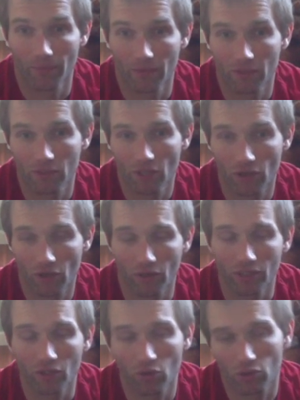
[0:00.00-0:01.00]
So
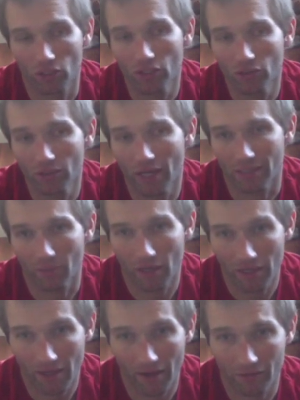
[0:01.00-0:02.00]
in order to do that, you
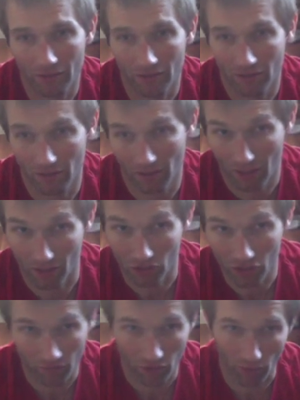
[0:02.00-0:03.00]
might have to kind of
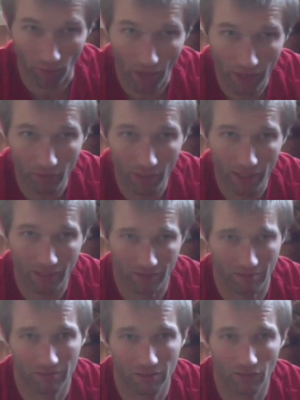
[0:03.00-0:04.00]
shift your body weight
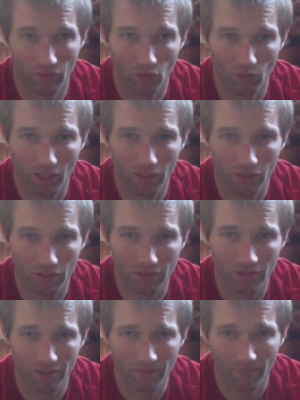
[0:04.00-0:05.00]
different
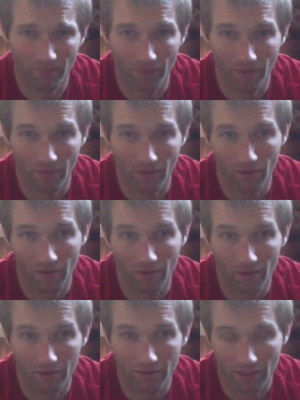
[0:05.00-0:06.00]
directions
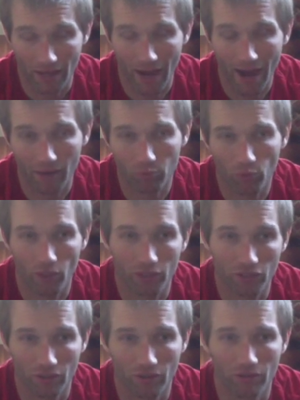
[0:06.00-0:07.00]
to add
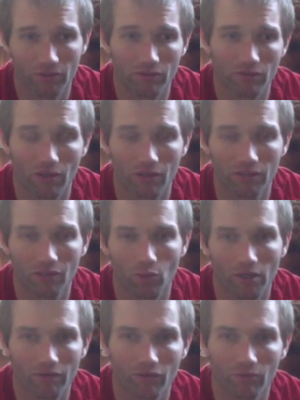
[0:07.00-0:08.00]
pressure onto
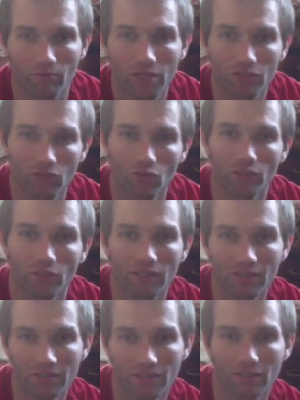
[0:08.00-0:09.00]
whatever muscle it
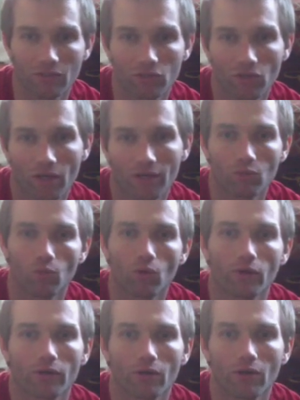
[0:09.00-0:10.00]
is that you're trying to
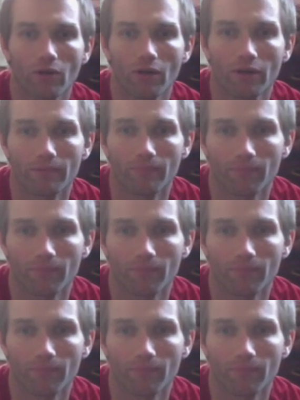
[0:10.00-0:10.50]
work on.